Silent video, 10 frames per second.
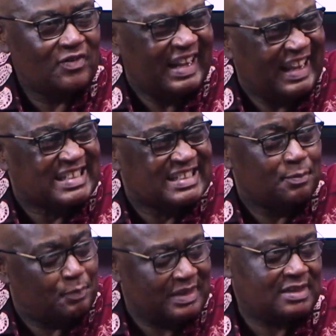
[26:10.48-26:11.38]
election
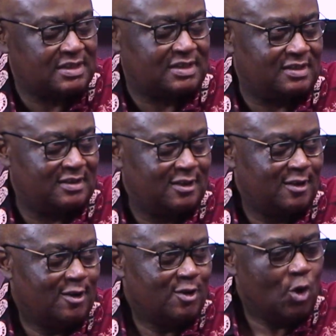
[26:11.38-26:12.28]
petition,
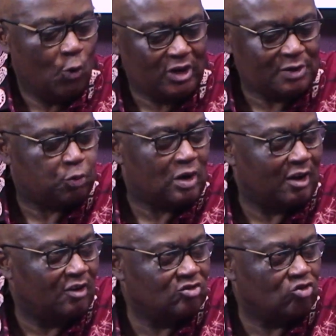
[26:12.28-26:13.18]
which
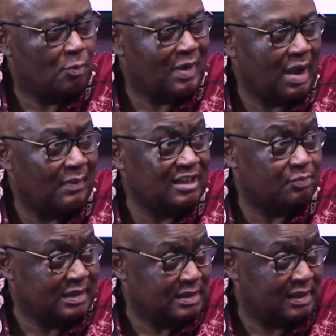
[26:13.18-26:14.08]
pronounced John Mahama as
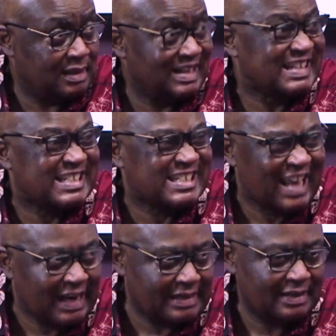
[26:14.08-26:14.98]
president,
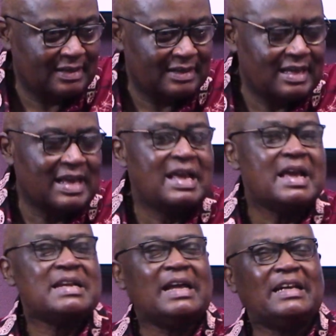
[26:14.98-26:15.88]
said
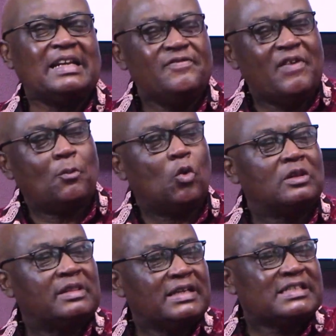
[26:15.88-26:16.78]
that if I'm
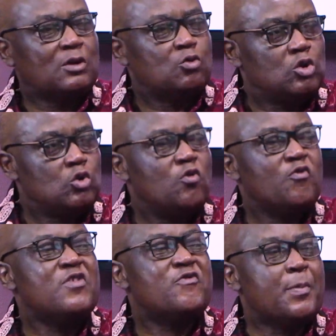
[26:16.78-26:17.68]
contesting with you,
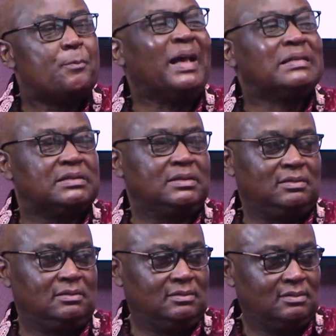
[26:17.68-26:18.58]
Fifi Banson,
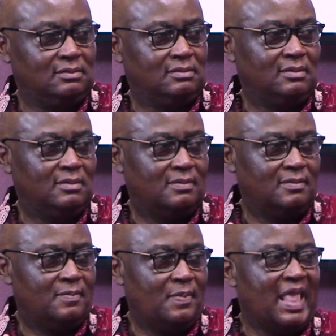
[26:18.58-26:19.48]

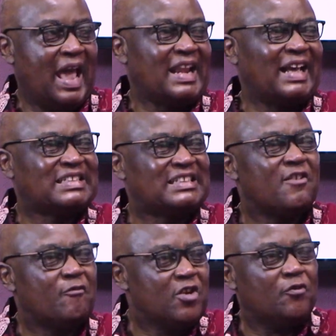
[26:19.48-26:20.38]
and I say
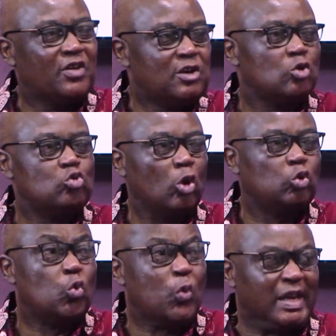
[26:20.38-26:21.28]
Fifi did not
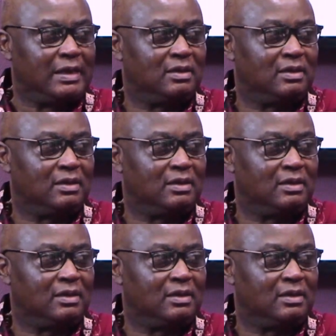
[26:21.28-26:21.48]
win,